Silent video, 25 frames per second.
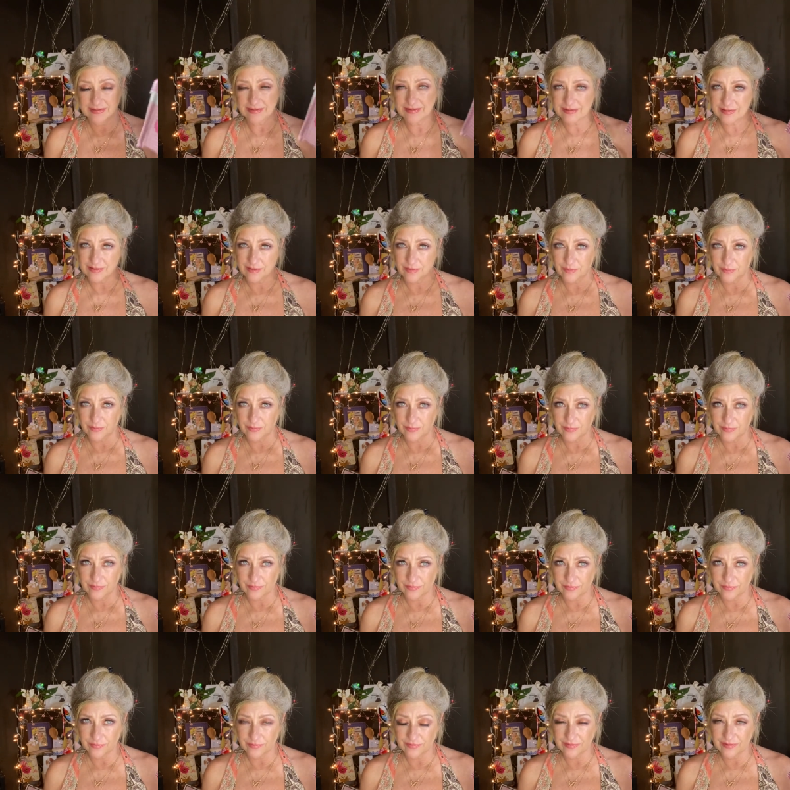So,
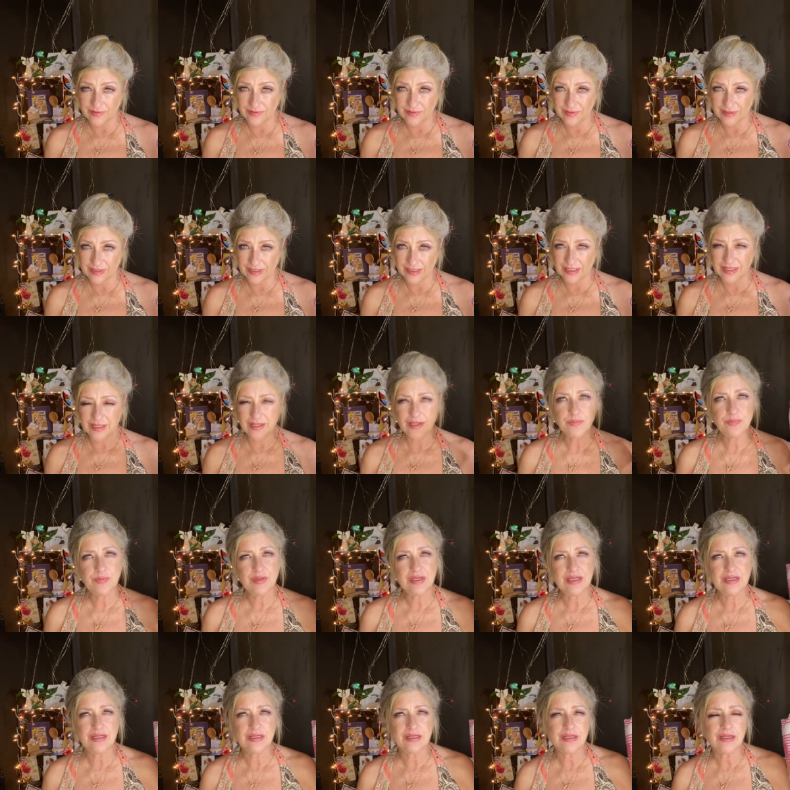I hope they
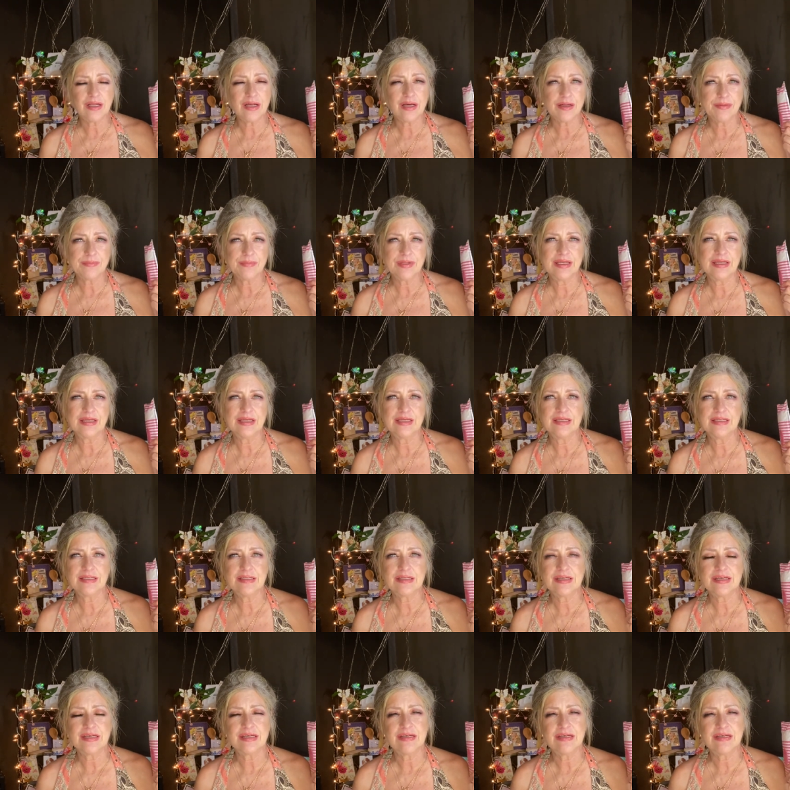didn't lock me into